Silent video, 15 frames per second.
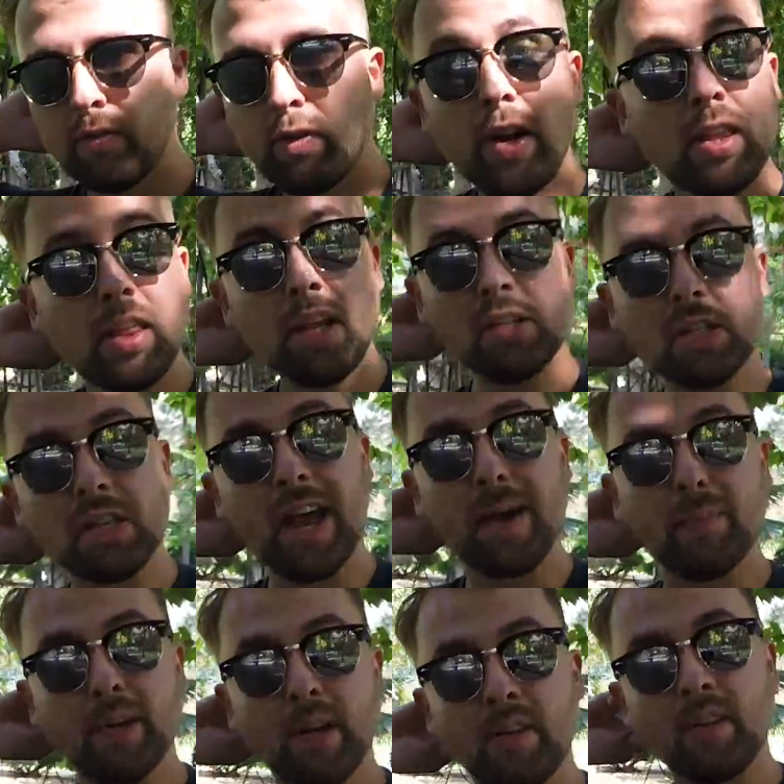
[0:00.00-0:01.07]
Funny thing just
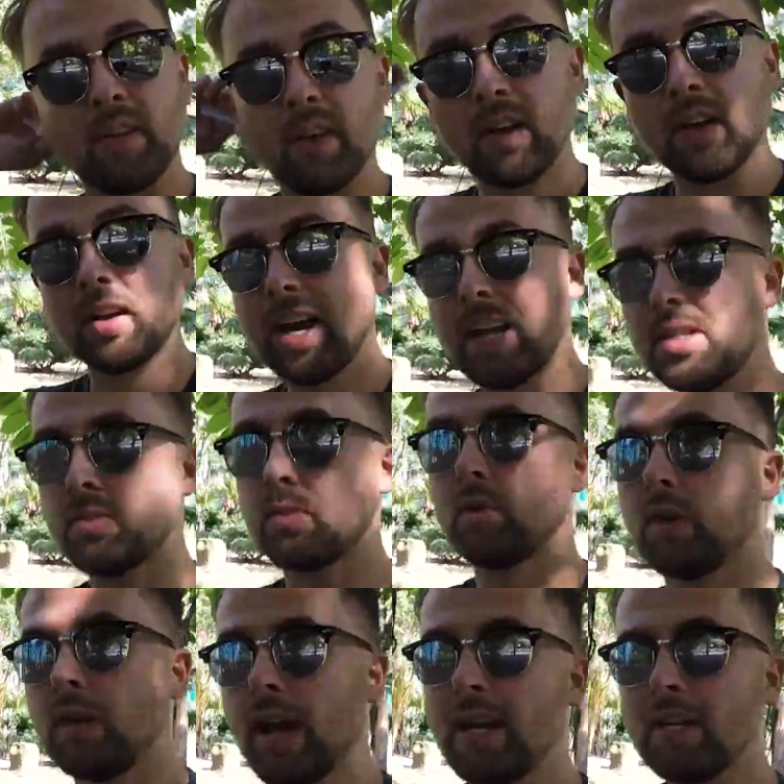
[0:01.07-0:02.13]
happened at the
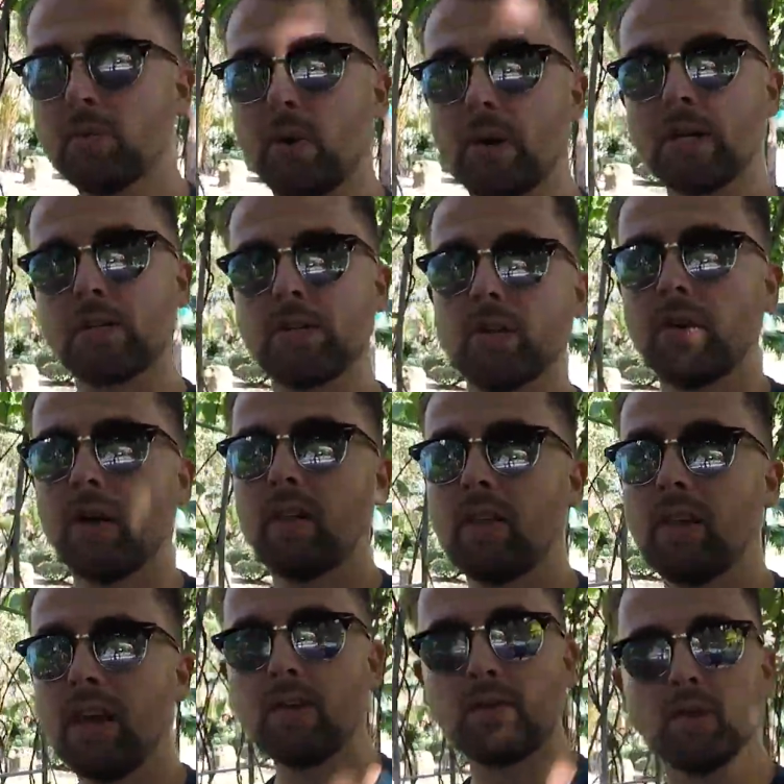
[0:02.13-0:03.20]
cash register at
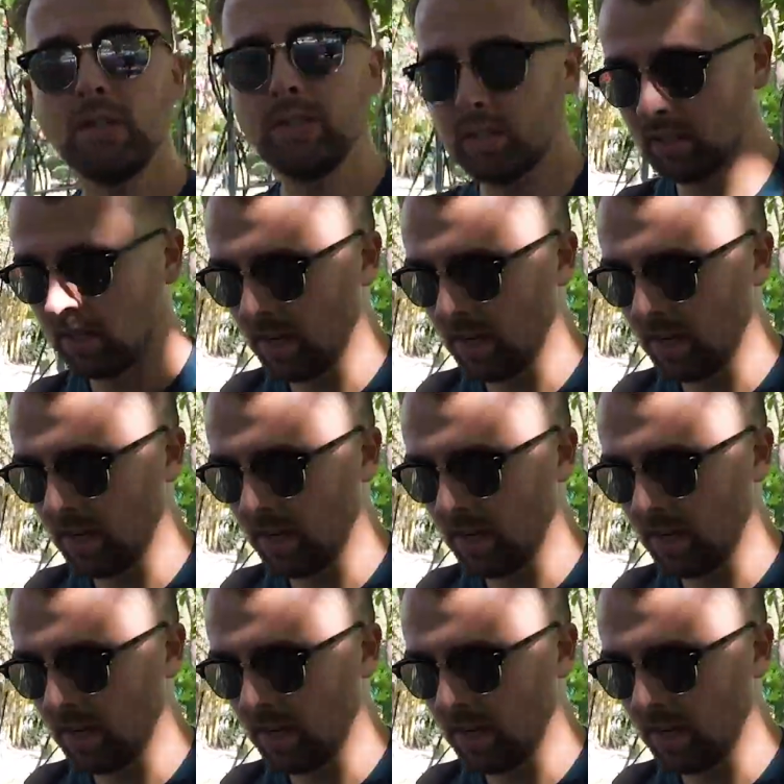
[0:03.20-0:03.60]
the entrance.